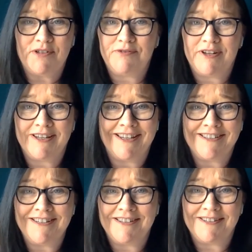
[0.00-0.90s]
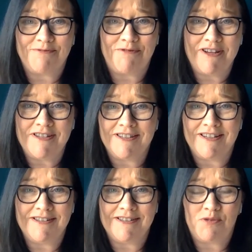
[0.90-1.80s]
of, like, getting this right
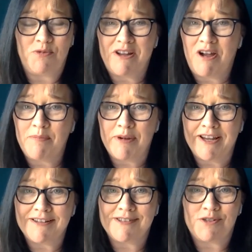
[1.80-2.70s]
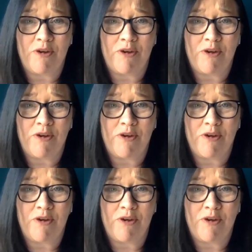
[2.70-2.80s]
is quite complex,